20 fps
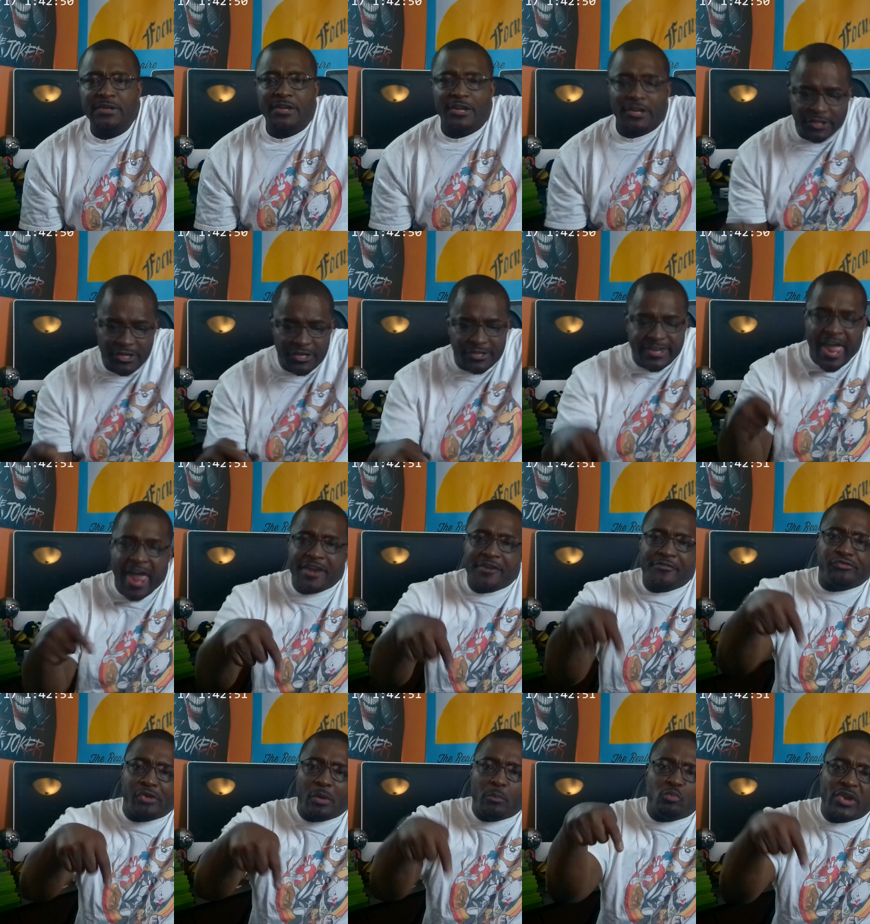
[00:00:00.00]
Look at it
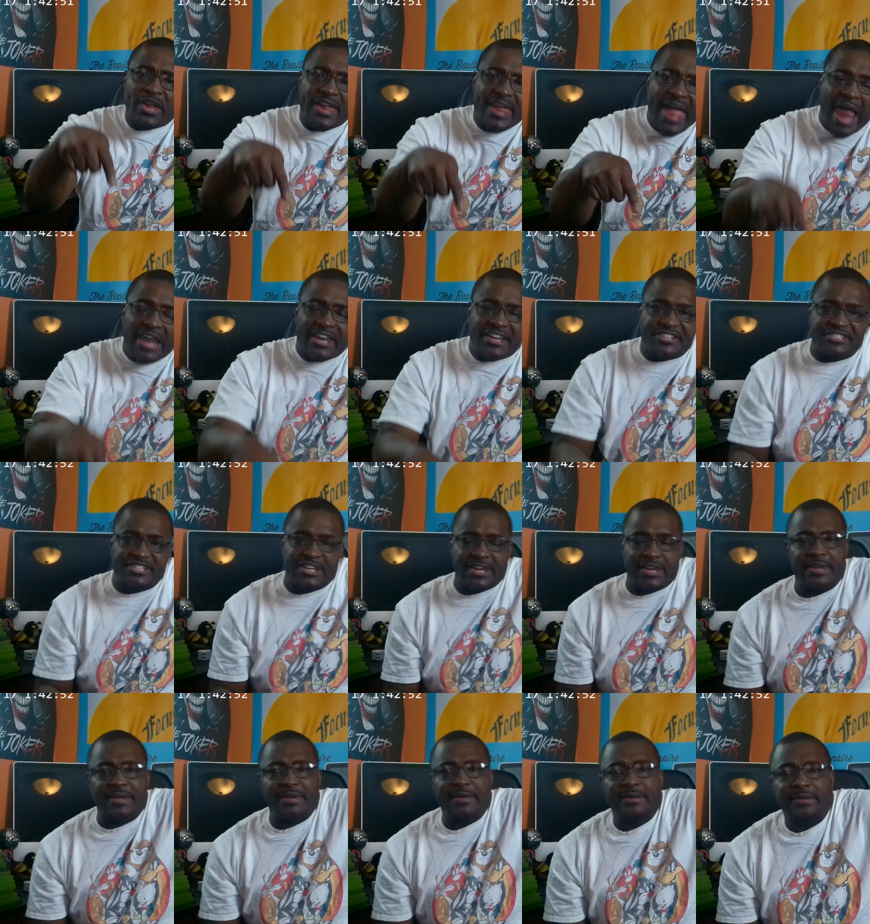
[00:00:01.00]
from reality.
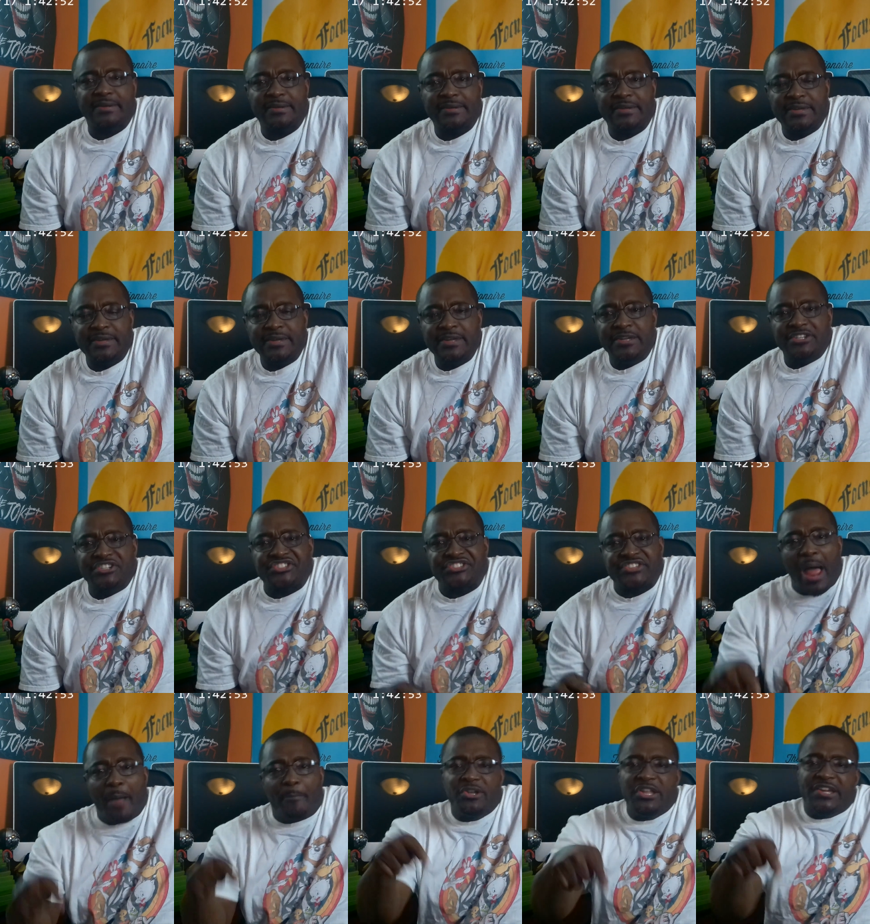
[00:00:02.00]

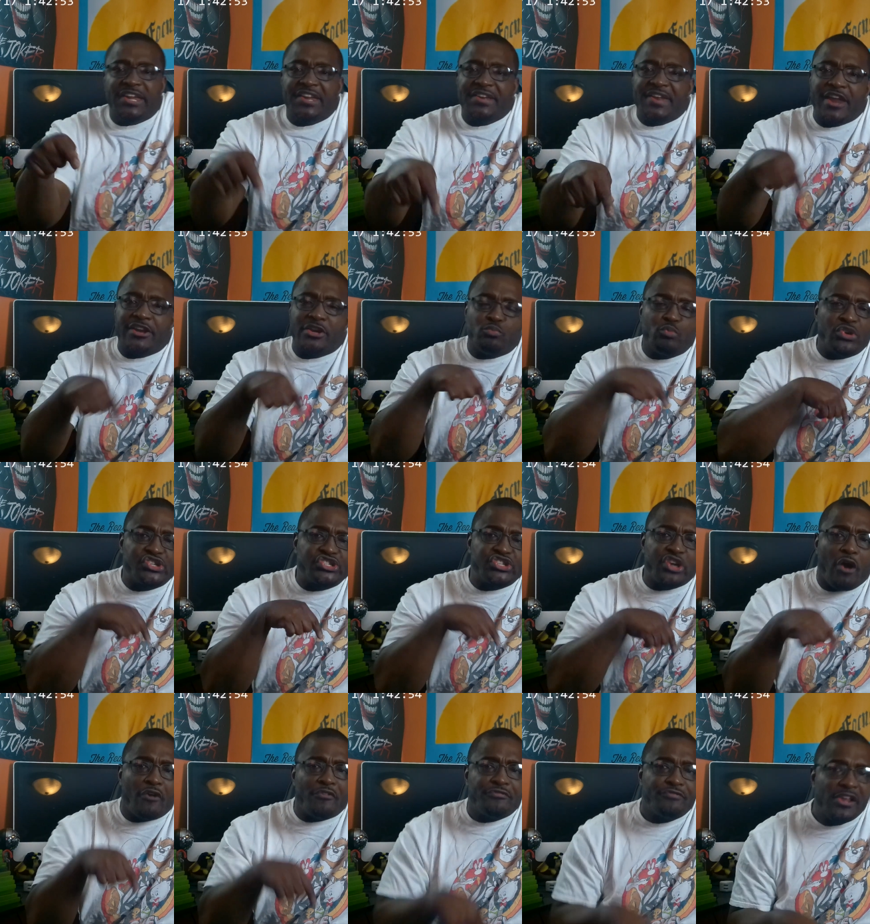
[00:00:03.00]
Stop looking at it with
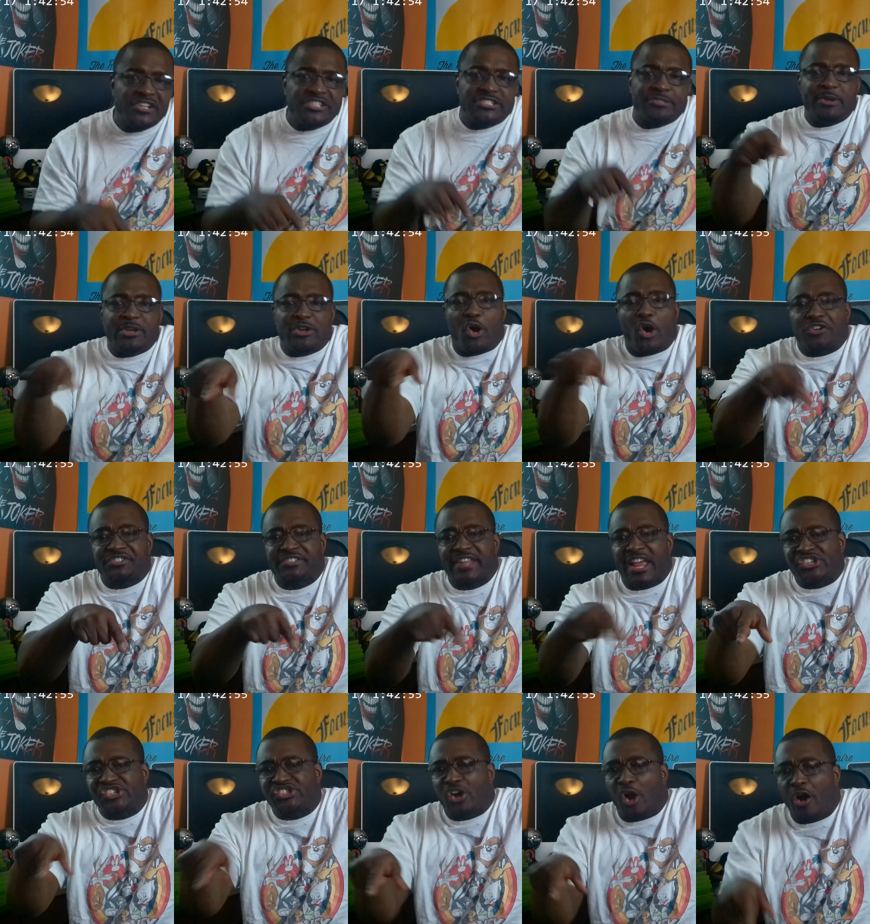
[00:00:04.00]
y'all feelings because
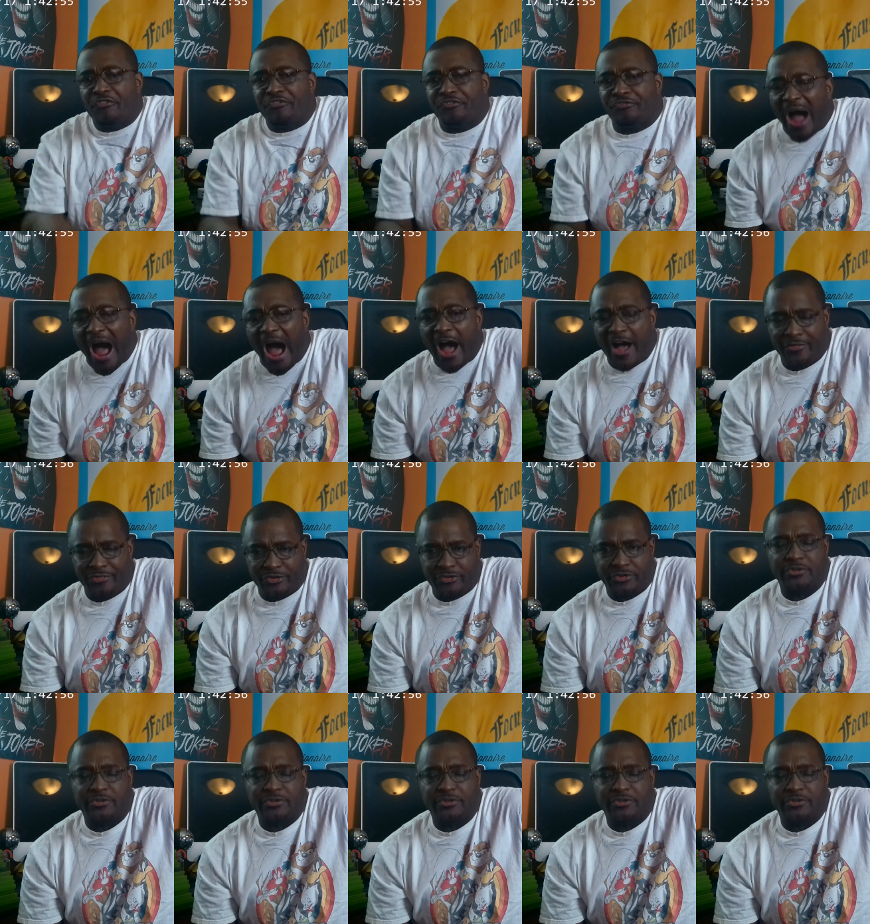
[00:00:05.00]
that's your father.